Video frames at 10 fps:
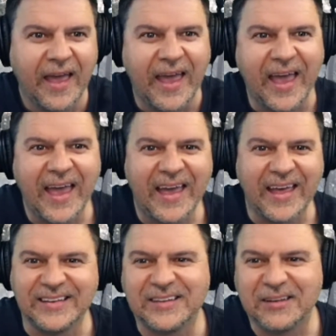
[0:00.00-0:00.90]

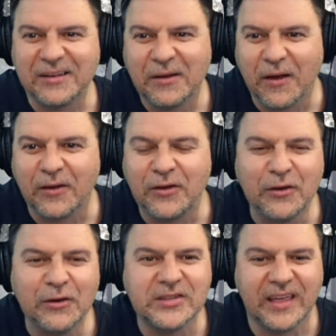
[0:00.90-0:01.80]
And a
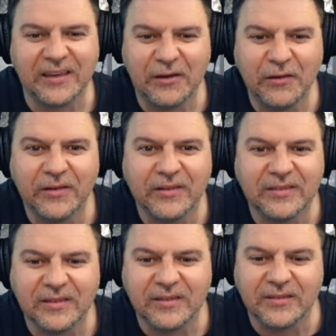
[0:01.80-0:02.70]
huge thank you
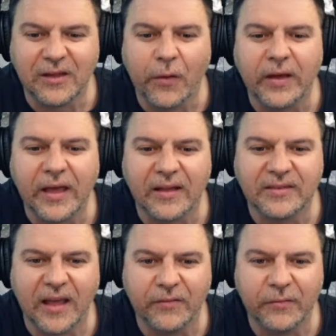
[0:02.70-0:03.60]
going out
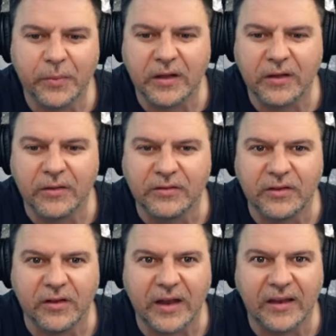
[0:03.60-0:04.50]
to everybody who's
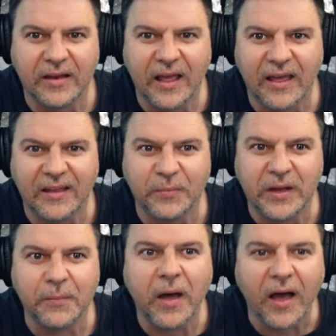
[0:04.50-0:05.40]
donated and
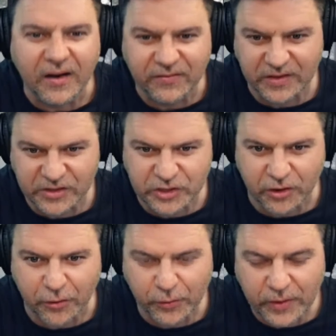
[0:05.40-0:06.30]
been a part of this
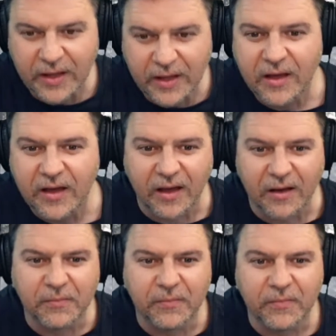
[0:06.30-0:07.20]
show
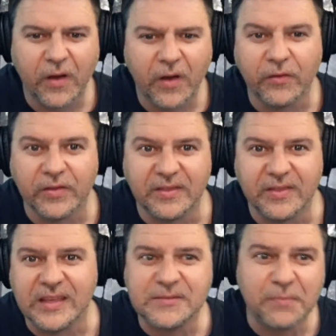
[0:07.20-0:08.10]
over
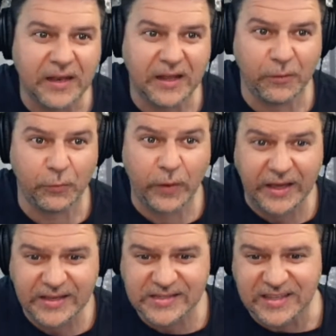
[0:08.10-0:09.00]
this many
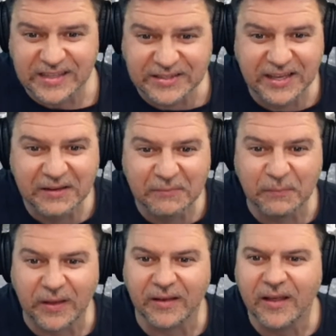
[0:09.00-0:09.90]
weeks. It's
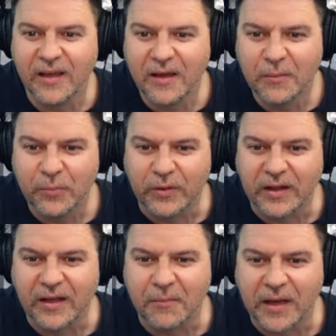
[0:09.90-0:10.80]
been
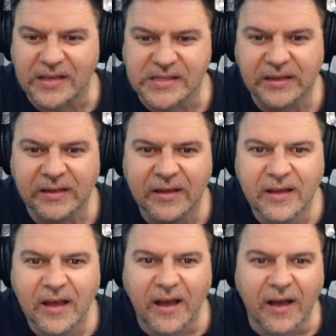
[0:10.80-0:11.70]
pretty amazing.
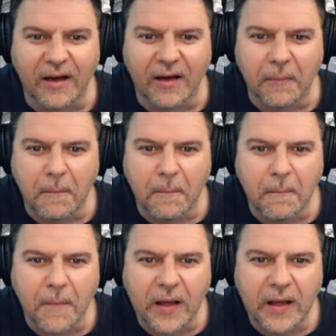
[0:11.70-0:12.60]

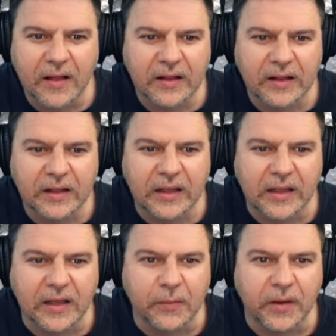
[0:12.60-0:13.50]

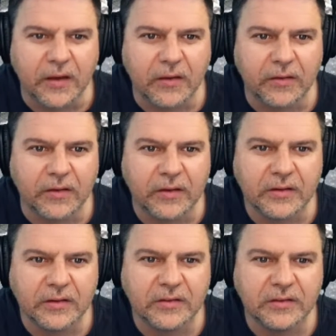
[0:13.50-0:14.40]
Here we go.
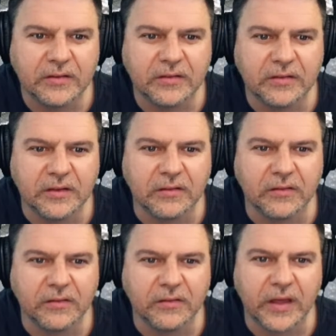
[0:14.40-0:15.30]

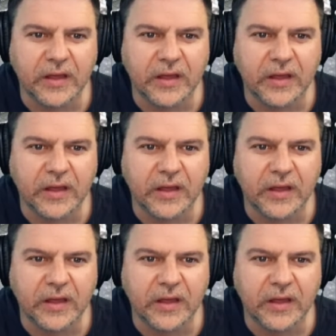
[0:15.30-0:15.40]
Silvia.